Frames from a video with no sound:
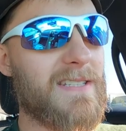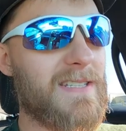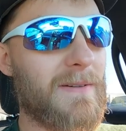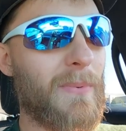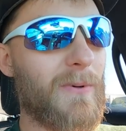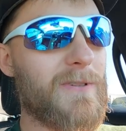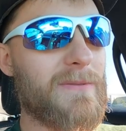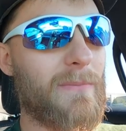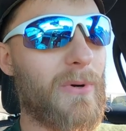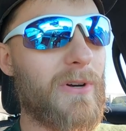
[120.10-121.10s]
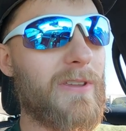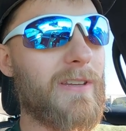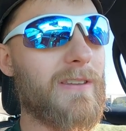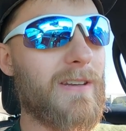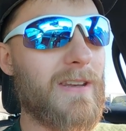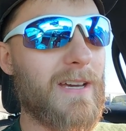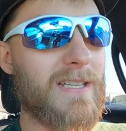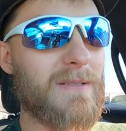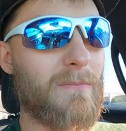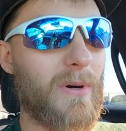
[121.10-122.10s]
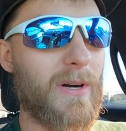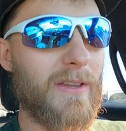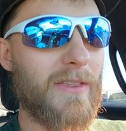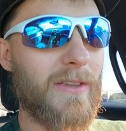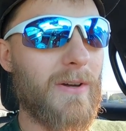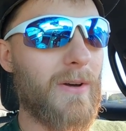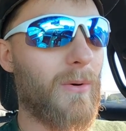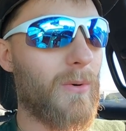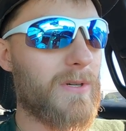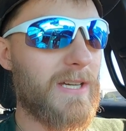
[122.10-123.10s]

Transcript: as simple as breathing the next breath or